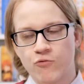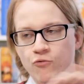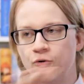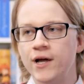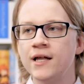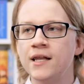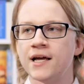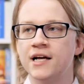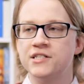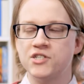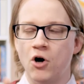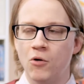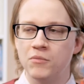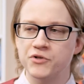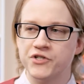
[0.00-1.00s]
Really,
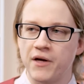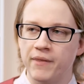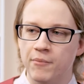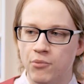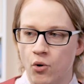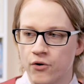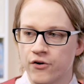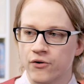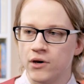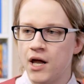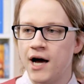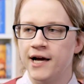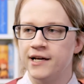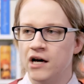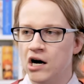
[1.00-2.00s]
it's almost on the
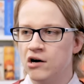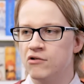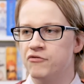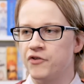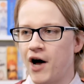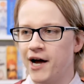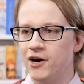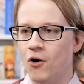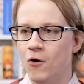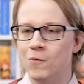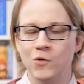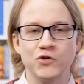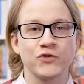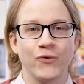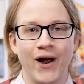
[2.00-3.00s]
borderline of I'd
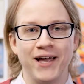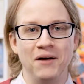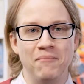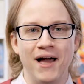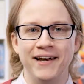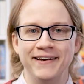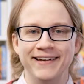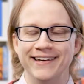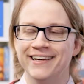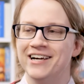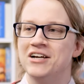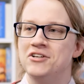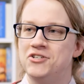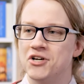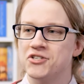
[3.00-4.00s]
almost recommend it
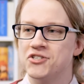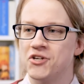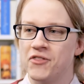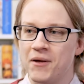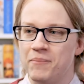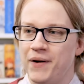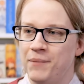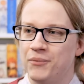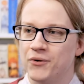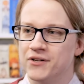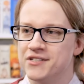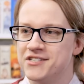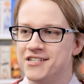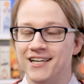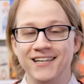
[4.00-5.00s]
just so that people
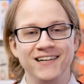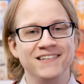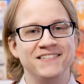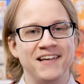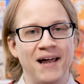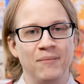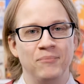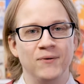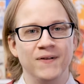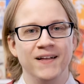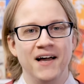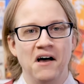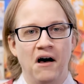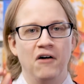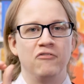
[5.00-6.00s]
can see an example
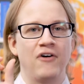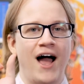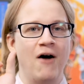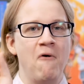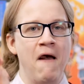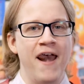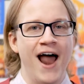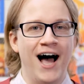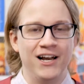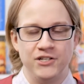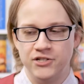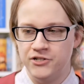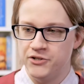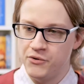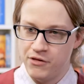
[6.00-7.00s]
of how
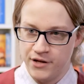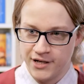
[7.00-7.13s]
not to do